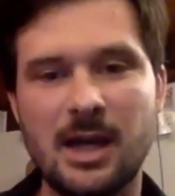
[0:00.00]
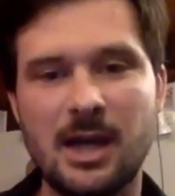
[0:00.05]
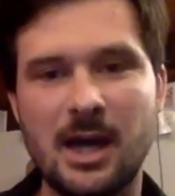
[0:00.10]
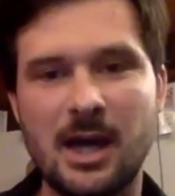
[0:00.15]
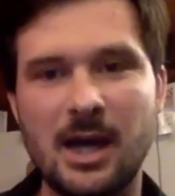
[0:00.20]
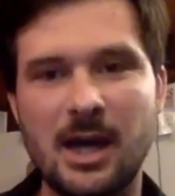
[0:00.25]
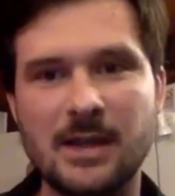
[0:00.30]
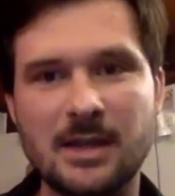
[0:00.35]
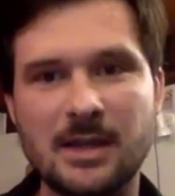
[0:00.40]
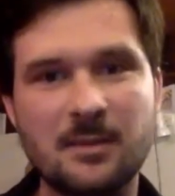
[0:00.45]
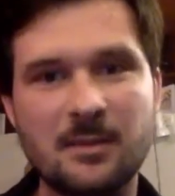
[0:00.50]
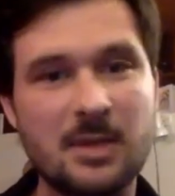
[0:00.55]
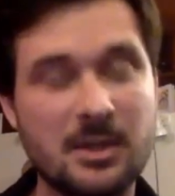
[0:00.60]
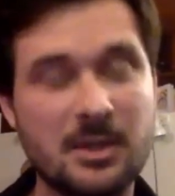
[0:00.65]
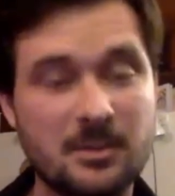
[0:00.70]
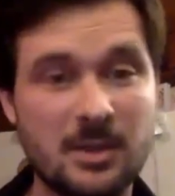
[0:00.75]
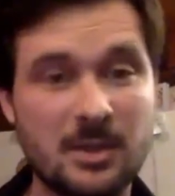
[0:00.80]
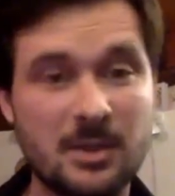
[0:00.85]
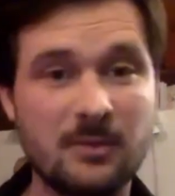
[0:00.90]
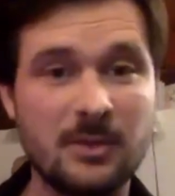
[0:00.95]
uh, and something
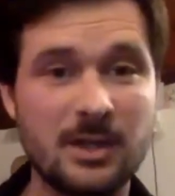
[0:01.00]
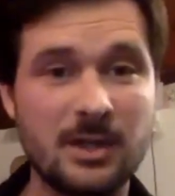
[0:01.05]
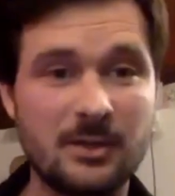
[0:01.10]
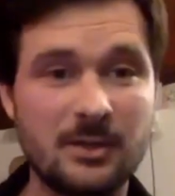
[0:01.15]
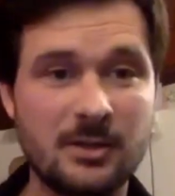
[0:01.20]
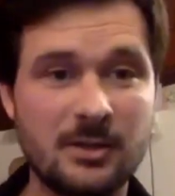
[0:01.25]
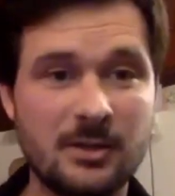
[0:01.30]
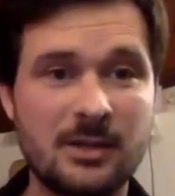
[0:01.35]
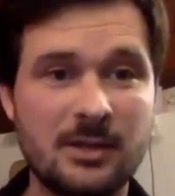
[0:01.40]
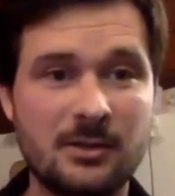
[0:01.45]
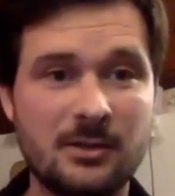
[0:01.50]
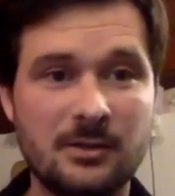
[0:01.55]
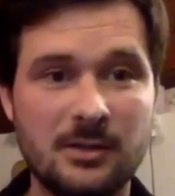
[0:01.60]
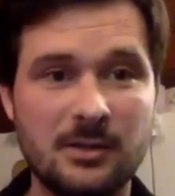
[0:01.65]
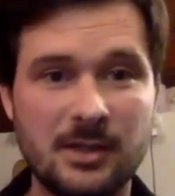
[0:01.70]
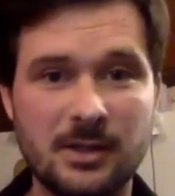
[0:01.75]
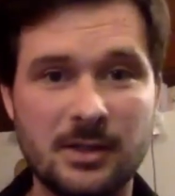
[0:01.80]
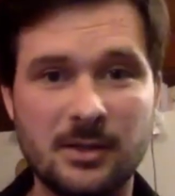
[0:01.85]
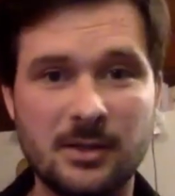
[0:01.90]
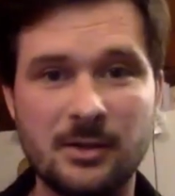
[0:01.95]
that's been really critical
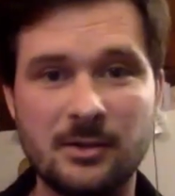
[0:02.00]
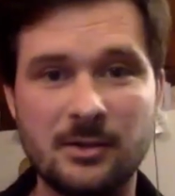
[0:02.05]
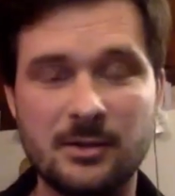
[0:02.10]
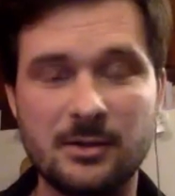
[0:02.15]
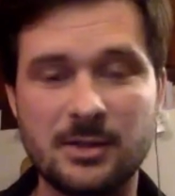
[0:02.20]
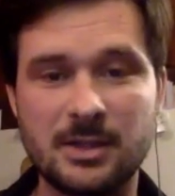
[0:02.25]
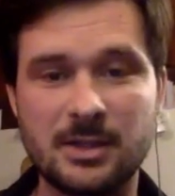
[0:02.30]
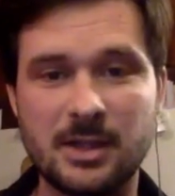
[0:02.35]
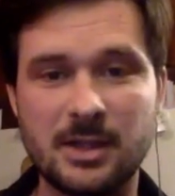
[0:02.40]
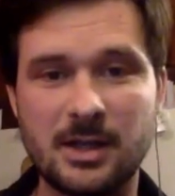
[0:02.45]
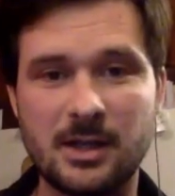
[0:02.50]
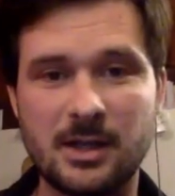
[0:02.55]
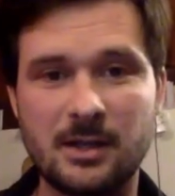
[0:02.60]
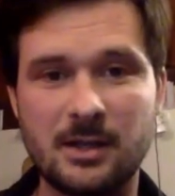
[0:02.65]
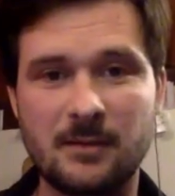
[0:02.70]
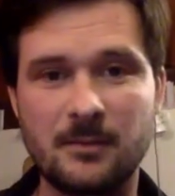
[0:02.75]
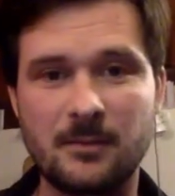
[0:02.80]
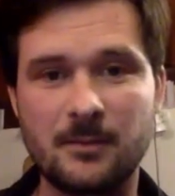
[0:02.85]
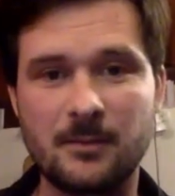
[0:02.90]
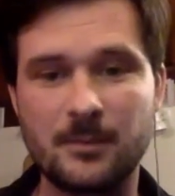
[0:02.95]
in those
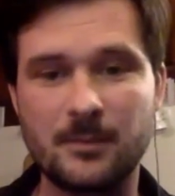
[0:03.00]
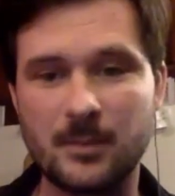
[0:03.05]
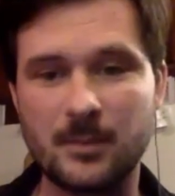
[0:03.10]
um,